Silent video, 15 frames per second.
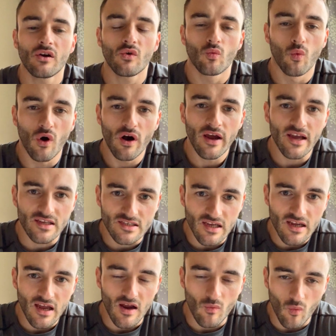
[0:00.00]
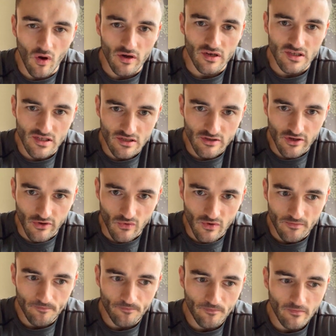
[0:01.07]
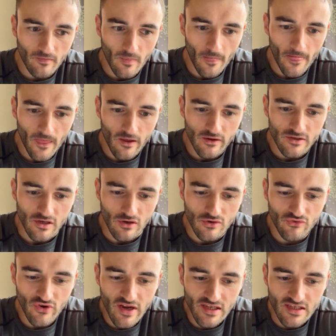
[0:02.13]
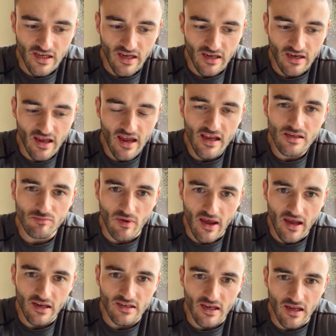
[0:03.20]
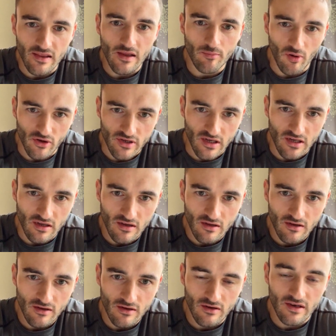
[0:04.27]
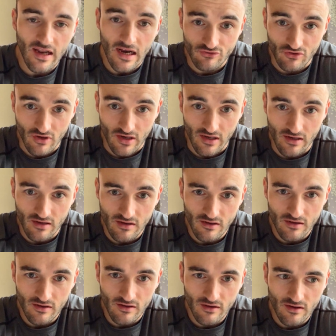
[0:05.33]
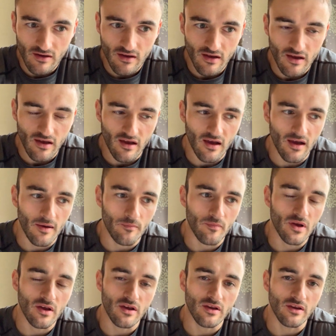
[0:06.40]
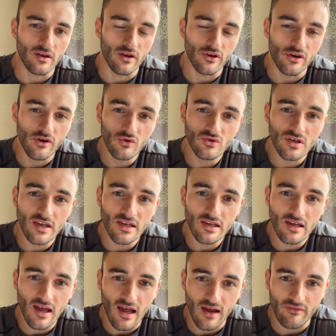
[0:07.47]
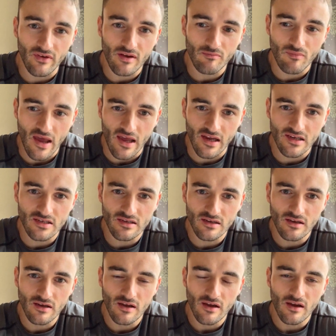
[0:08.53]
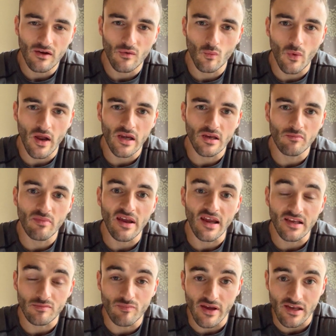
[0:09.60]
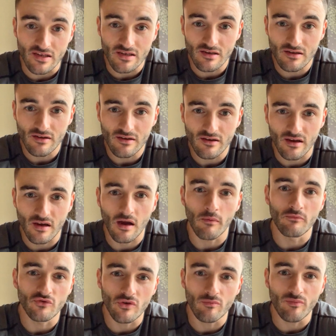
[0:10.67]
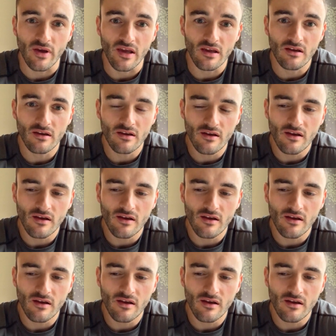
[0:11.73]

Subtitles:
What is it and what does it do? So creatine is made in the body naturally. You usually have it made when you eat meat. It comes from meat.